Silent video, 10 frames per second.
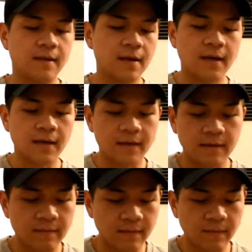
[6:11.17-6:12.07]

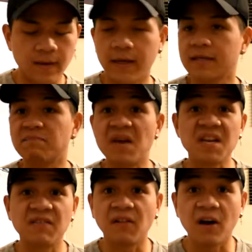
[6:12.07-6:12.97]
that I guess
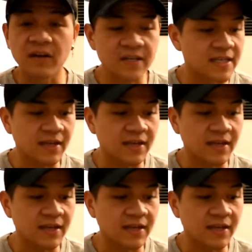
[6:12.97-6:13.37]
many vloggers